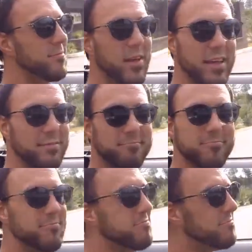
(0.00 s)
Like,
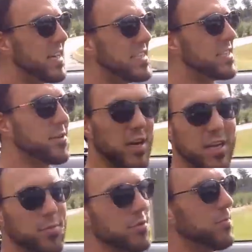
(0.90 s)
it's
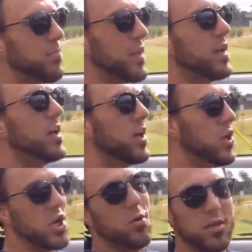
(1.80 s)
incredible.
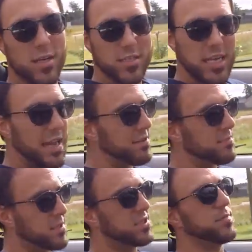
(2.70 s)
No, it doesn't have
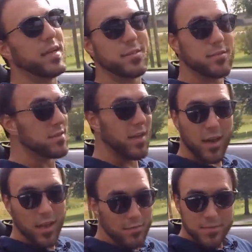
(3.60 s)
as much space as a
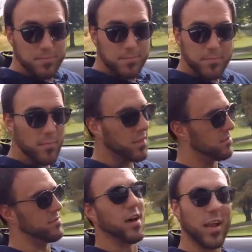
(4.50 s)
911.
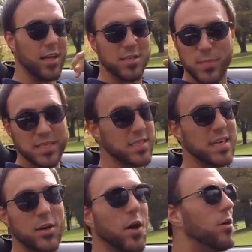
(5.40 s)
There's not a lot of space in
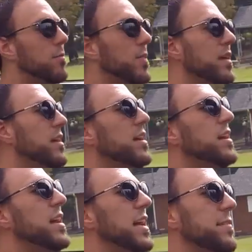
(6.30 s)
here at all.
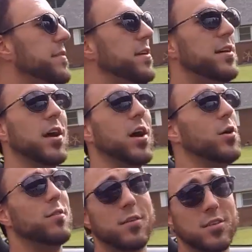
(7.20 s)
If you're
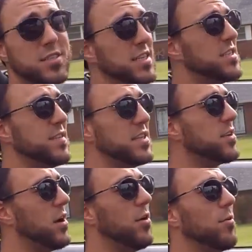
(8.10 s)
over 6 feet
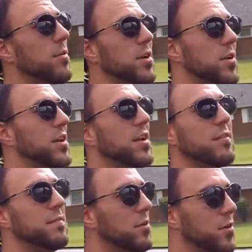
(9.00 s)
tall, you're
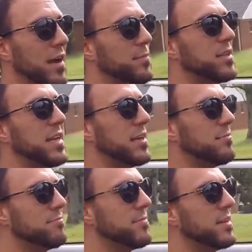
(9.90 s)
gonna feel cramped in
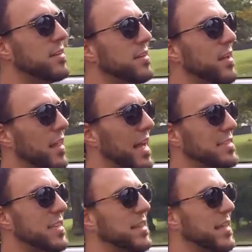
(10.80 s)
here.
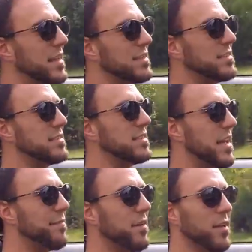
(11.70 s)
That's a thing that is
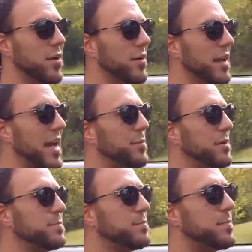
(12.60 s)
definitely going to
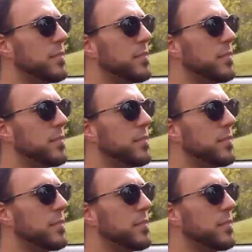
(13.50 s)
happen.